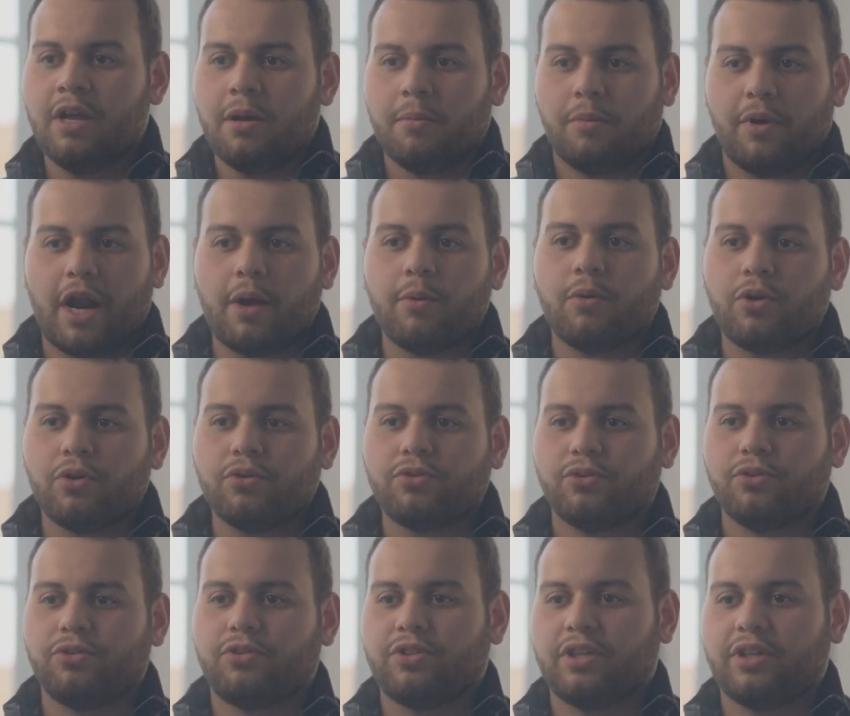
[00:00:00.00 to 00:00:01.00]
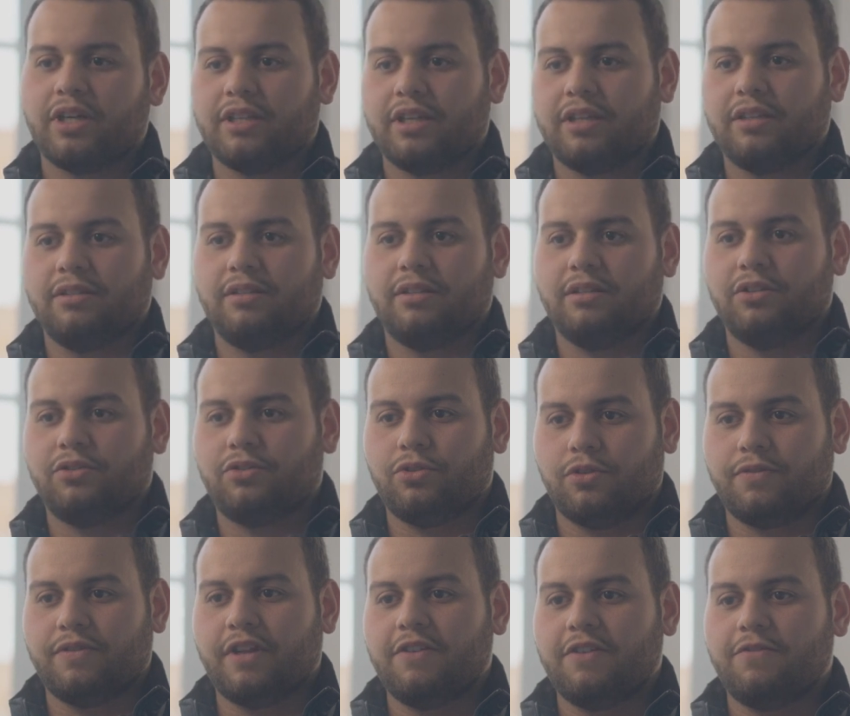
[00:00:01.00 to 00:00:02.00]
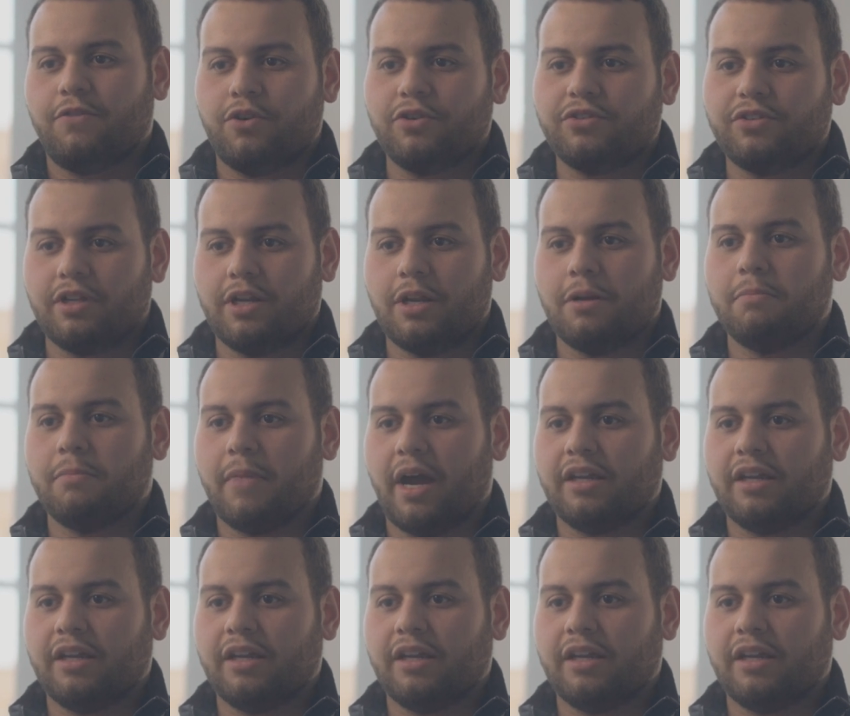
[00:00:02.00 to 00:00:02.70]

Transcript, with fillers: But I would also say that the sort of diversity in